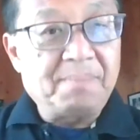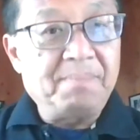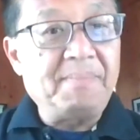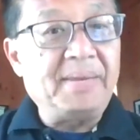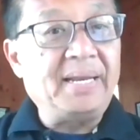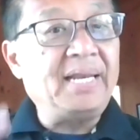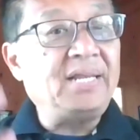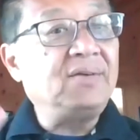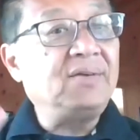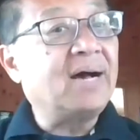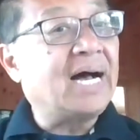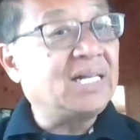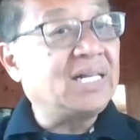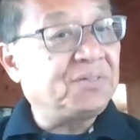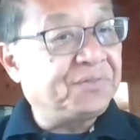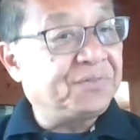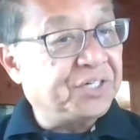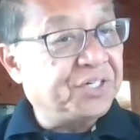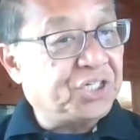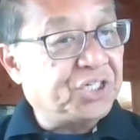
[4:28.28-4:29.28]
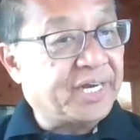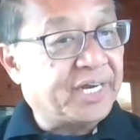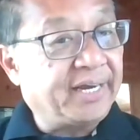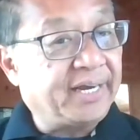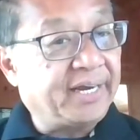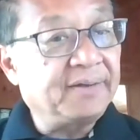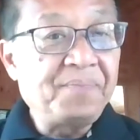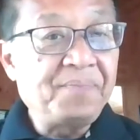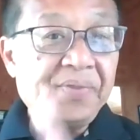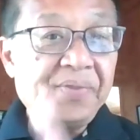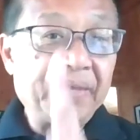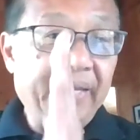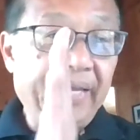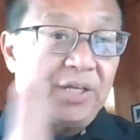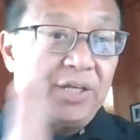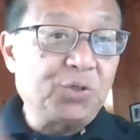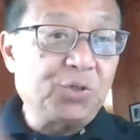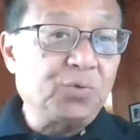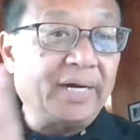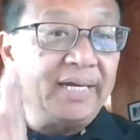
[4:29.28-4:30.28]
minute you ask for the check,
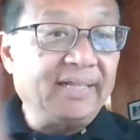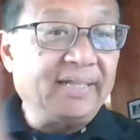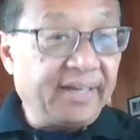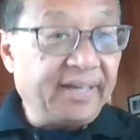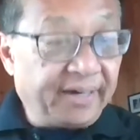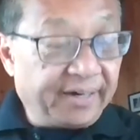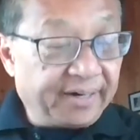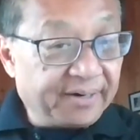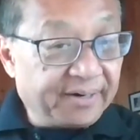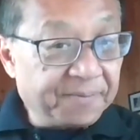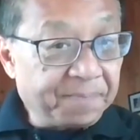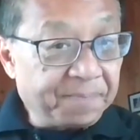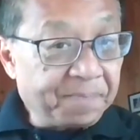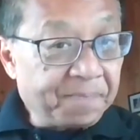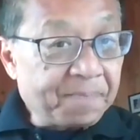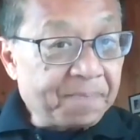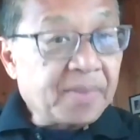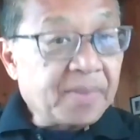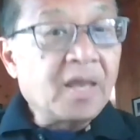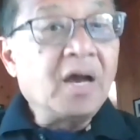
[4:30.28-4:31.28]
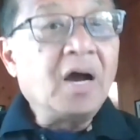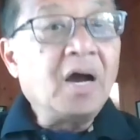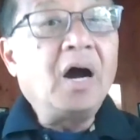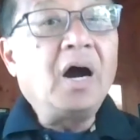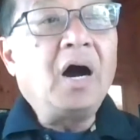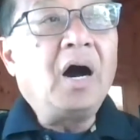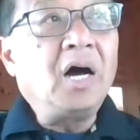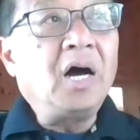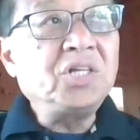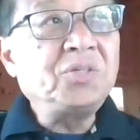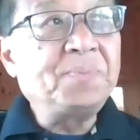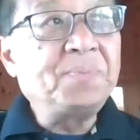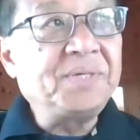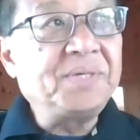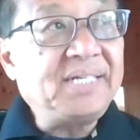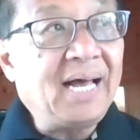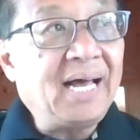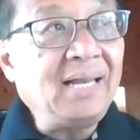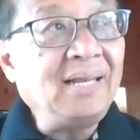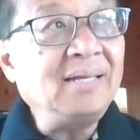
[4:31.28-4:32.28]
it's right there.
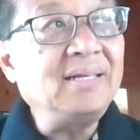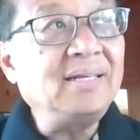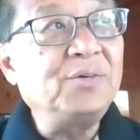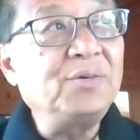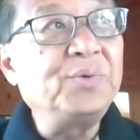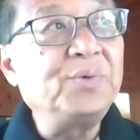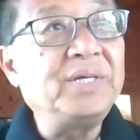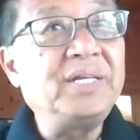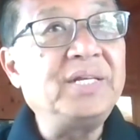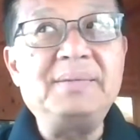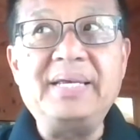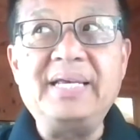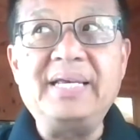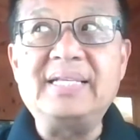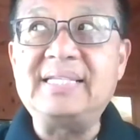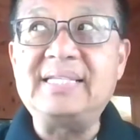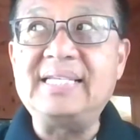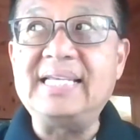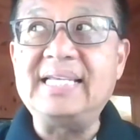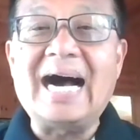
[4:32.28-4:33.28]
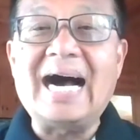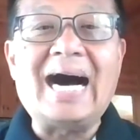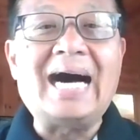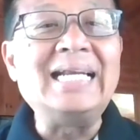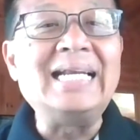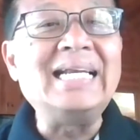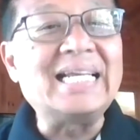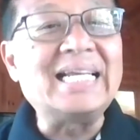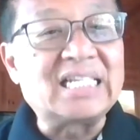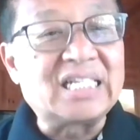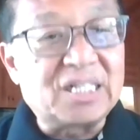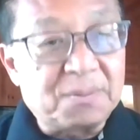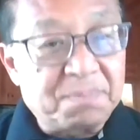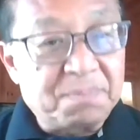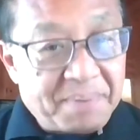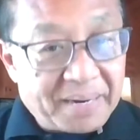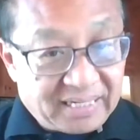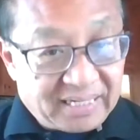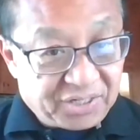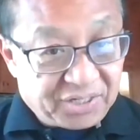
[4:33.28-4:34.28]
Hospitality really is the
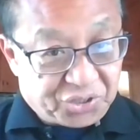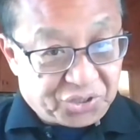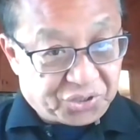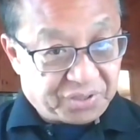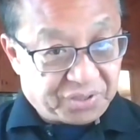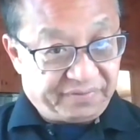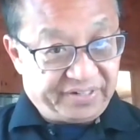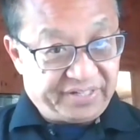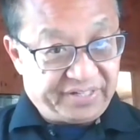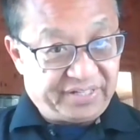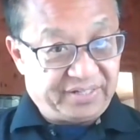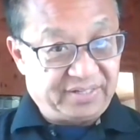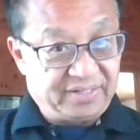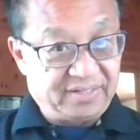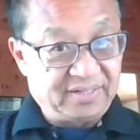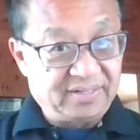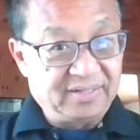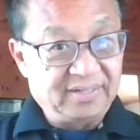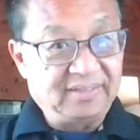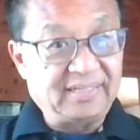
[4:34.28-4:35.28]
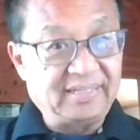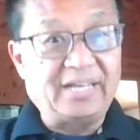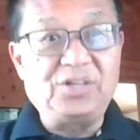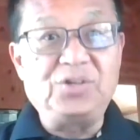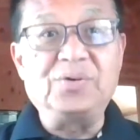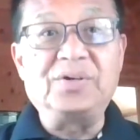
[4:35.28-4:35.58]
unexpected service that you